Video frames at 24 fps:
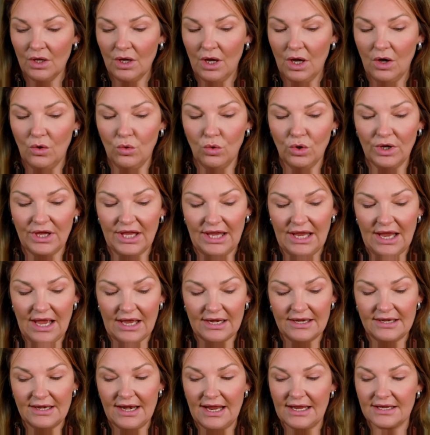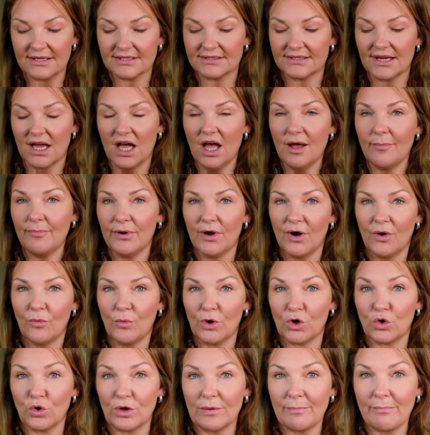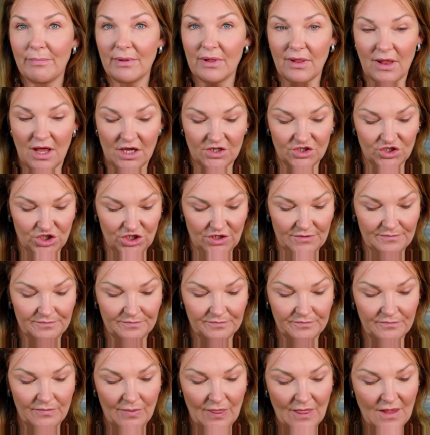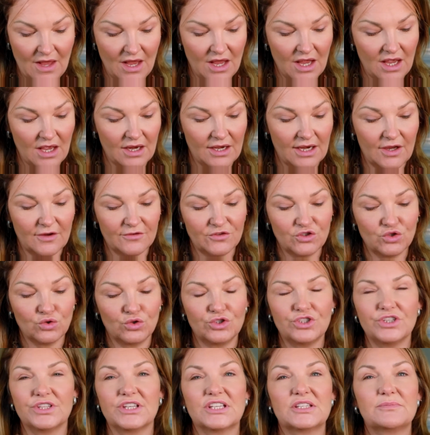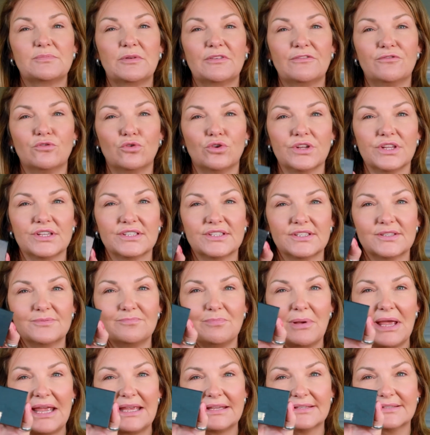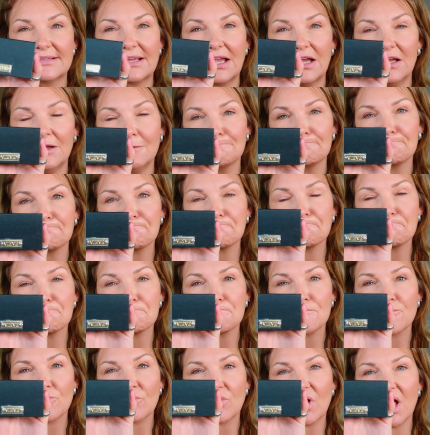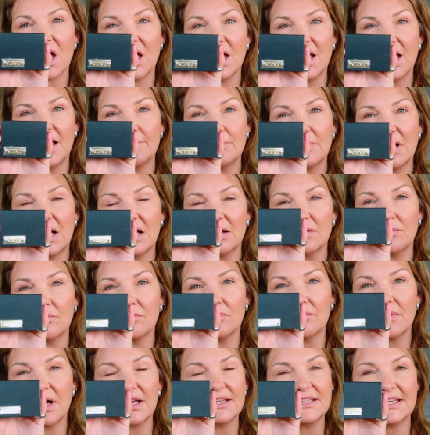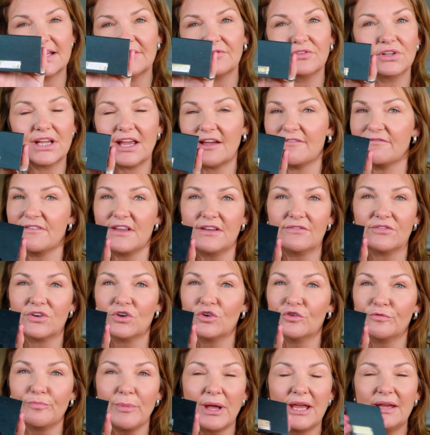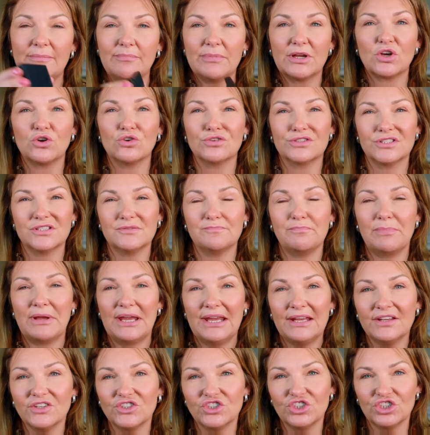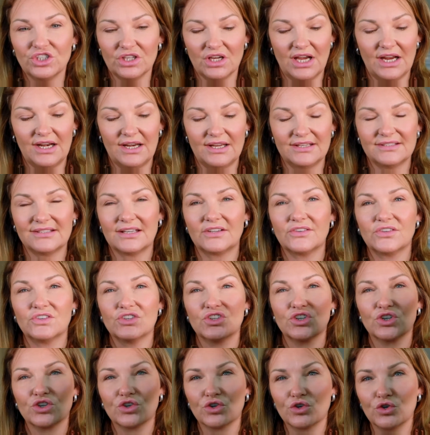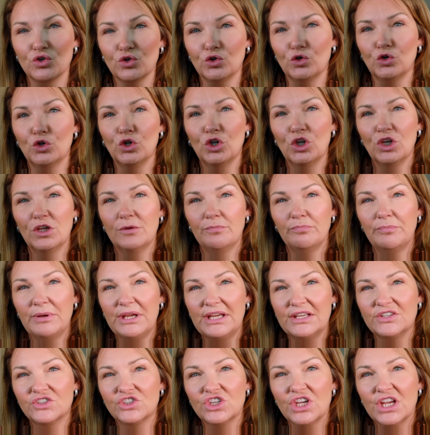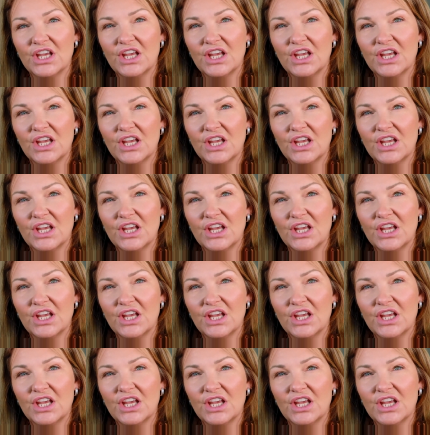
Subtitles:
Okay, and next up, we're going blush. Now, I've showed you this before. This is Pesca. Definitely a favourite of mine because it's peach and it's a true peach.